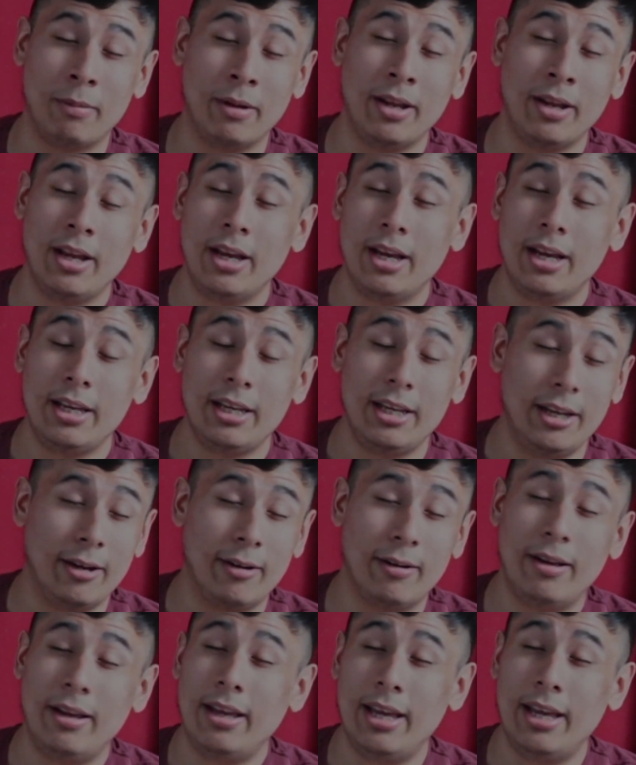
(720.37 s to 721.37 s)
But, you
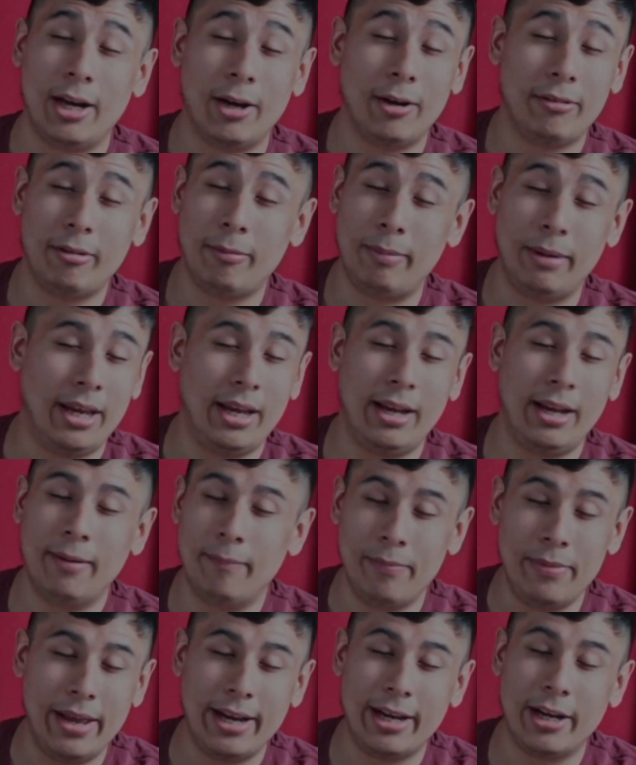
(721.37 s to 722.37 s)
know, hell to be,
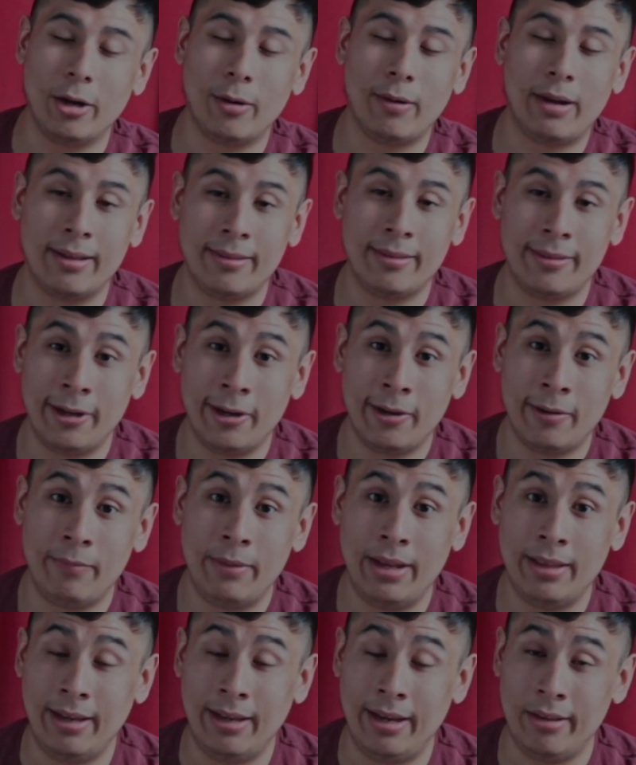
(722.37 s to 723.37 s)
they go out there,
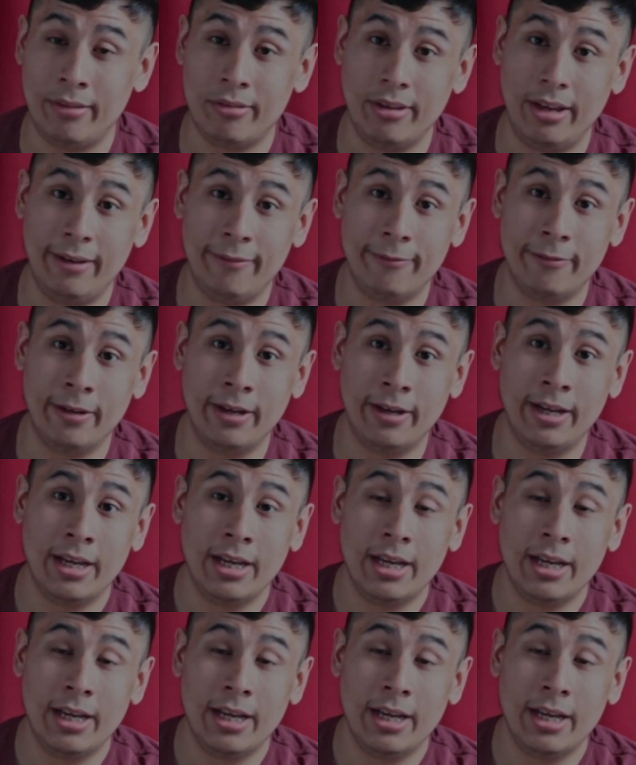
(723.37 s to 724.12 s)
they land safely.